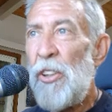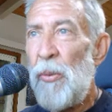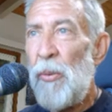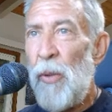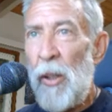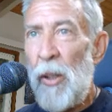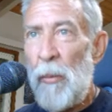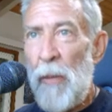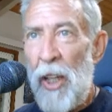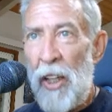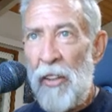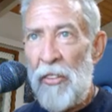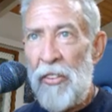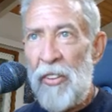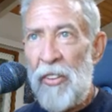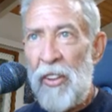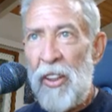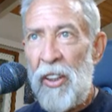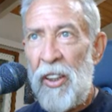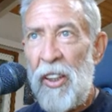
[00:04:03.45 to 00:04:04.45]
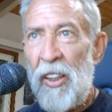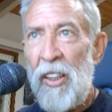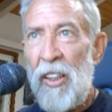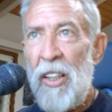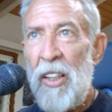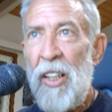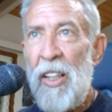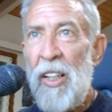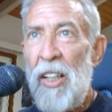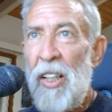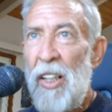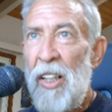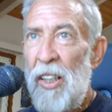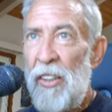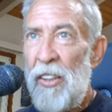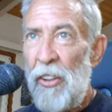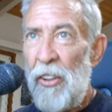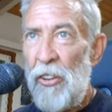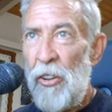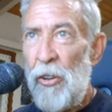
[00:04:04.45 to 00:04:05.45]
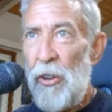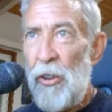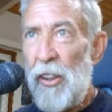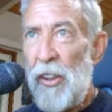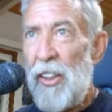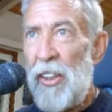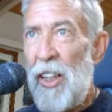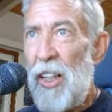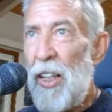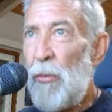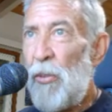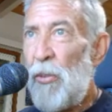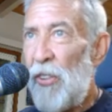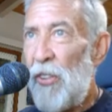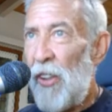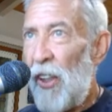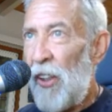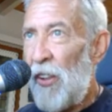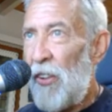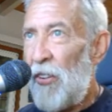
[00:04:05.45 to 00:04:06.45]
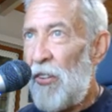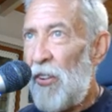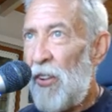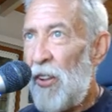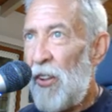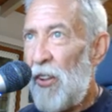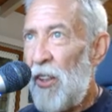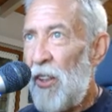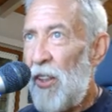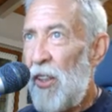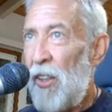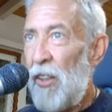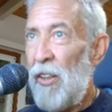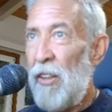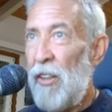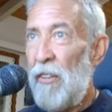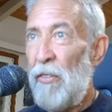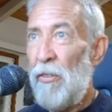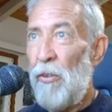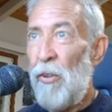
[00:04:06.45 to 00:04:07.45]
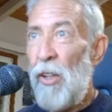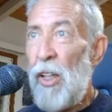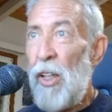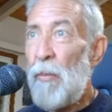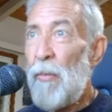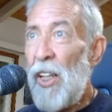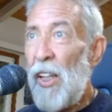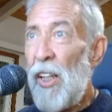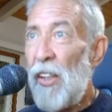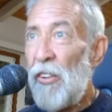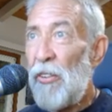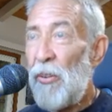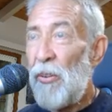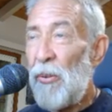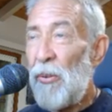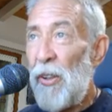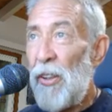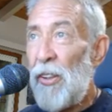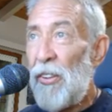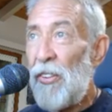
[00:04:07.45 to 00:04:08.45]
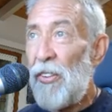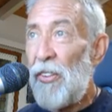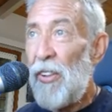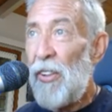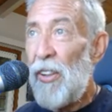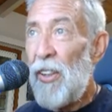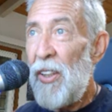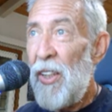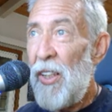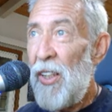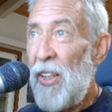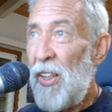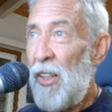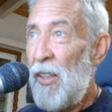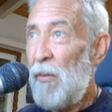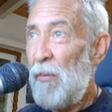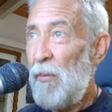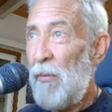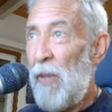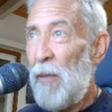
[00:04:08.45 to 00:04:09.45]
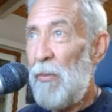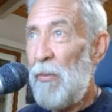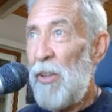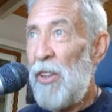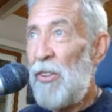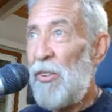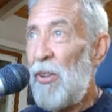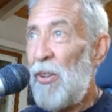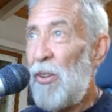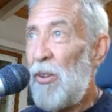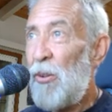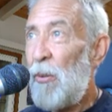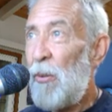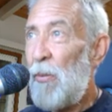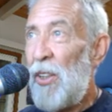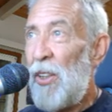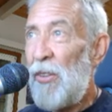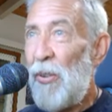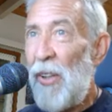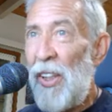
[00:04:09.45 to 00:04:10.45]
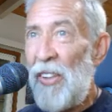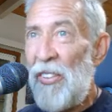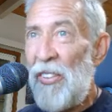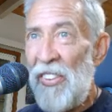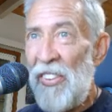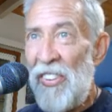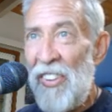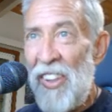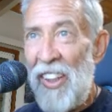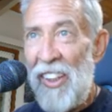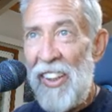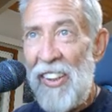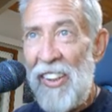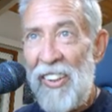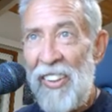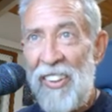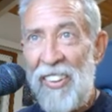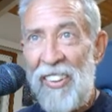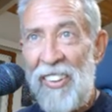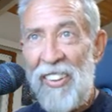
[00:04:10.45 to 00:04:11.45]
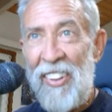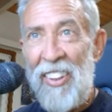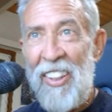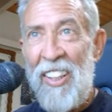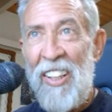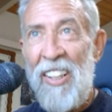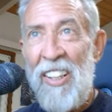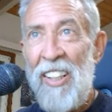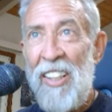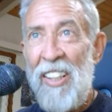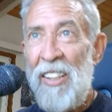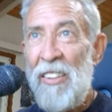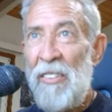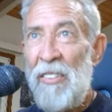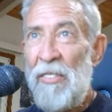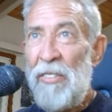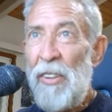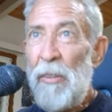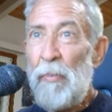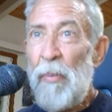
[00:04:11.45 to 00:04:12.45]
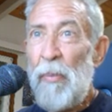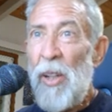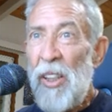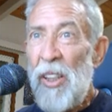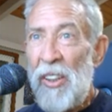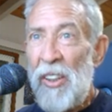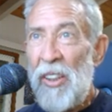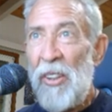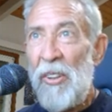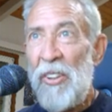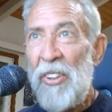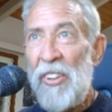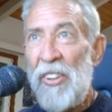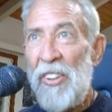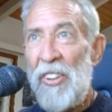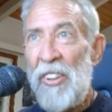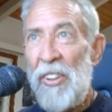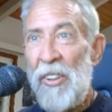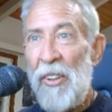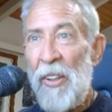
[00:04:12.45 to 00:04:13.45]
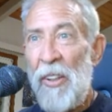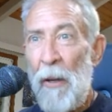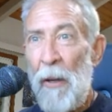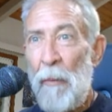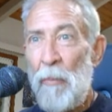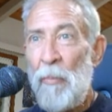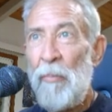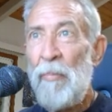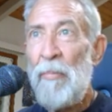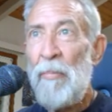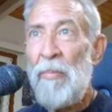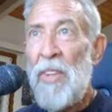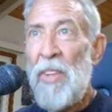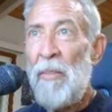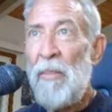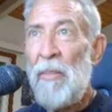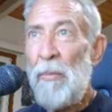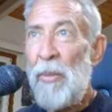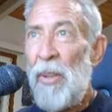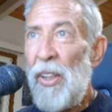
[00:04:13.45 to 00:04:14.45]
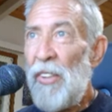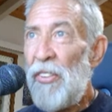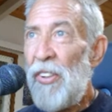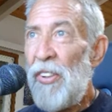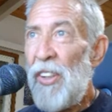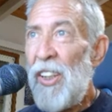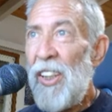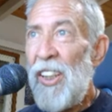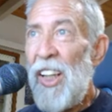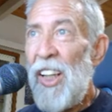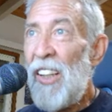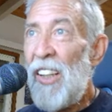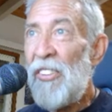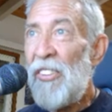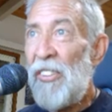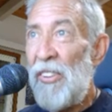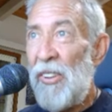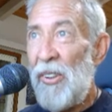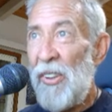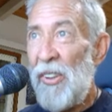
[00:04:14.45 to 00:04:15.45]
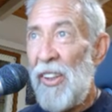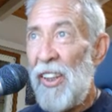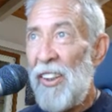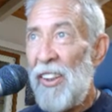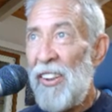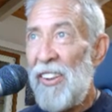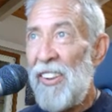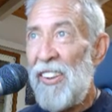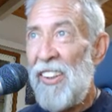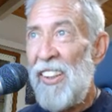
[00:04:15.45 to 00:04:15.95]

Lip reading: should wear a mask. The New York Times says, if one mask works, maybe two will be twice as nice. Football coaches do it. President-elects do it.